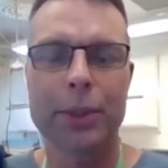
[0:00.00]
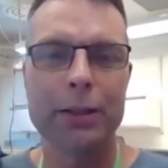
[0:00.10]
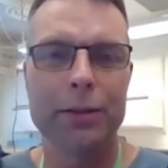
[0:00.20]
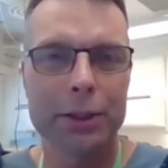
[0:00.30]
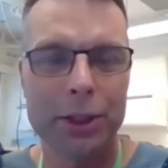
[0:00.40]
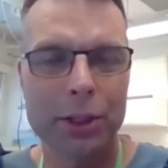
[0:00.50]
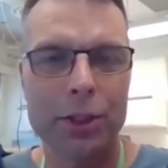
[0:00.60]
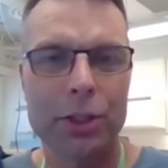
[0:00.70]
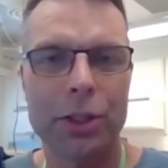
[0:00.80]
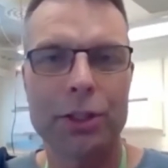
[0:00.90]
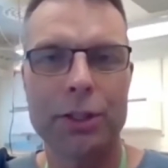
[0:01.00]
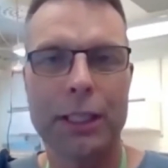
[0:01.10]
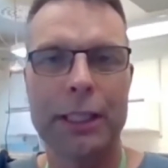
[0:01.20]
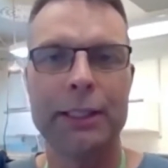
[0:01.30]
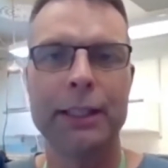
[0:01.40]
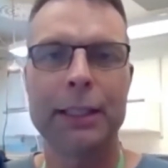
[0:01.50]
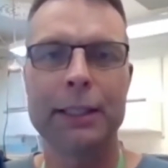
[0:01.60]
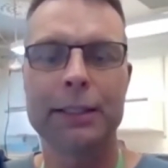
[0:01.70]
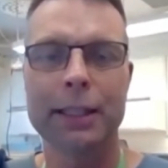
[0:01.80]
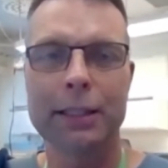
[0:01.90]
great researchers, and
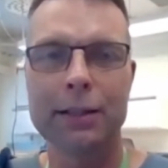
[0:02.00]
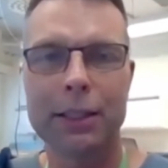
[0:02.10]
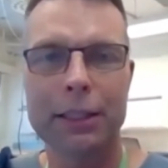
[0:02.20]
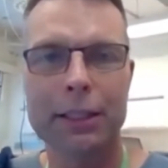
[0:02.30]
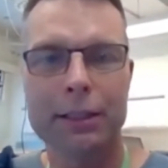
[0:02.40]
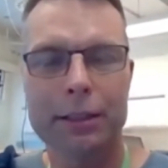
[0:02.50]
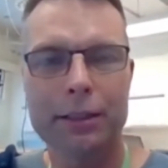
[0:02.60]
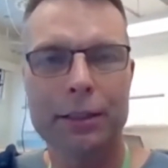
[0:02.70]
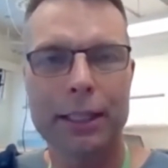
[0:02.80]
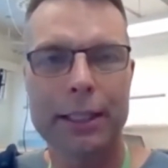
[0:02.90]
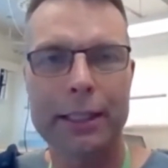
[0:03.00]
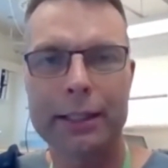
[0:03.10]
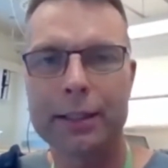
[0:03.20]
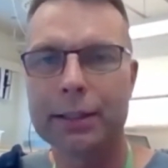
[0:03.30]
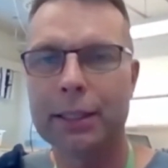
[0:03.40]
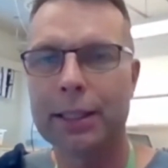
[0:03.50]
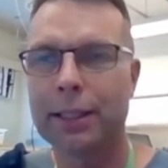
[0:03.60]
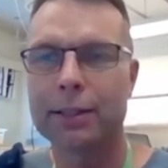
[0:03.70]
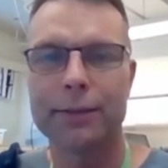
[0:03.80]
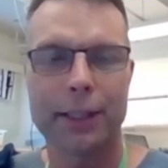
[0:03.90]
they agree, at least
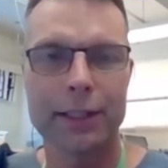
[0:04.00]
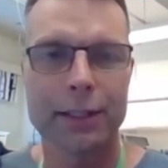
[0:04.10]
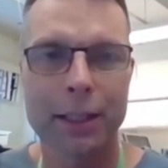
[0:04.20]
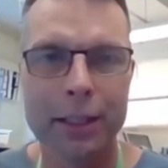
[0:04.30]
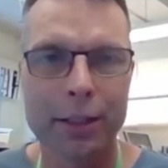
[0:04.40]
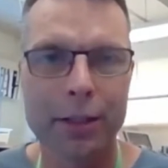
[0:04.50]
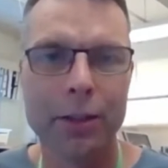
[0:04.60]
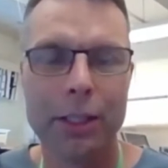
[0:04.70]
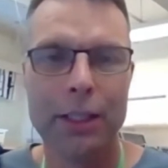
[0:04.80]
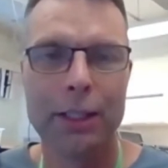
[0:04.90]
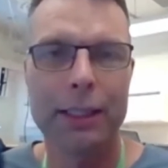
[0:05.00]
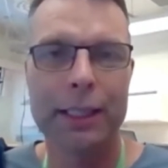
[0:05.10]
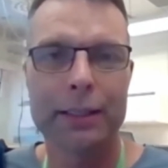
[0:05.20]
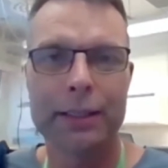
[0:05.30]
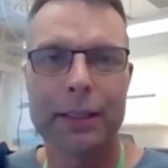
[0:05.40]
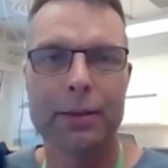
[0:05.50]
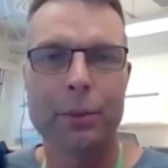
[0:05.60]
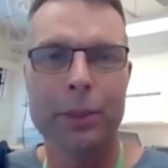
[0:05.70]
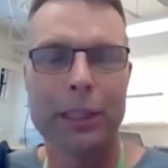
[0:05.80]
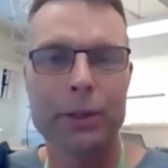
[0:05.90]
as far as I know,
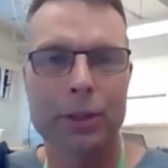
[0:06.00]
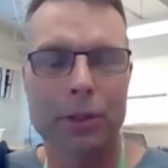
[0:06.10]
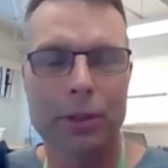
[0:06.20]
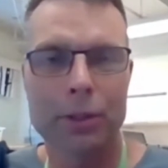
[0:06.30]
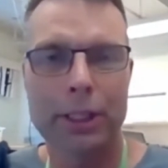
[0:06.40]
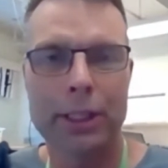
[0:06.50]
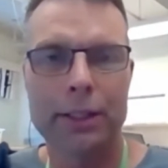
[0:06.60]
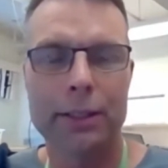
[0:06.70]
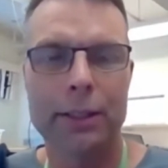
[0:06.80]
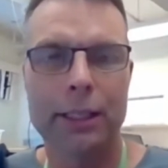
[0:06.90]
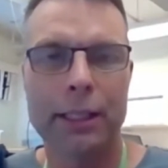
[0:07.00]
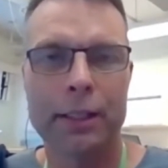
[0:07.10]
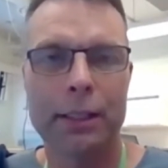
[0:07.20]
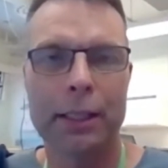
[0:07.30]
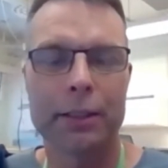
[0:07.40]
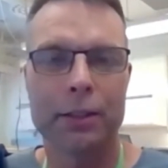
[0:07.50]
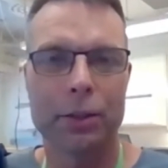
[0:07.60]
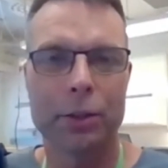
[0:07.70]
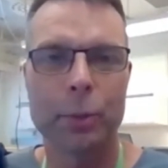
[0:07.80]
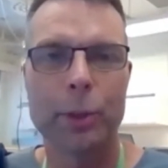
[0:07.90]
that without the context and the
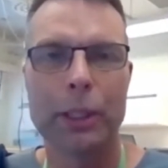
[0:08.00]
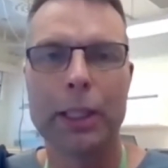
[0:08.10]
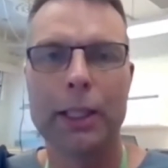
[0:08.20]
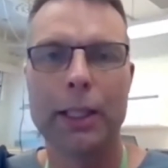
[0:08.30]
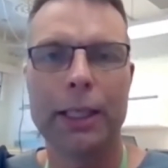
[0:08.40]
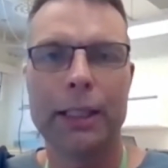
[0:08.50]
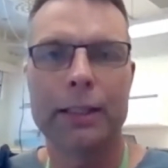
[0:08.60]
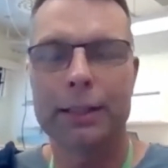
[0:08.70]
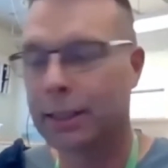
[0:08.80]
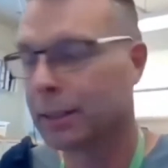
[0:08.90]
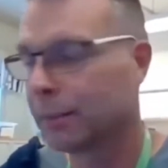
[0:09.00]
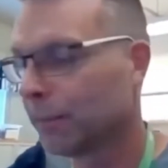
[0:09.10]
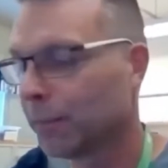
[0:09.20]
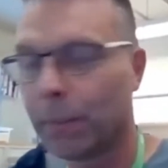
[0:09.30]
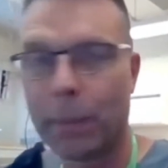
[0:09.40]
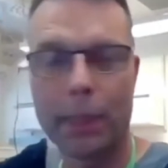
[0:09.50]
group and the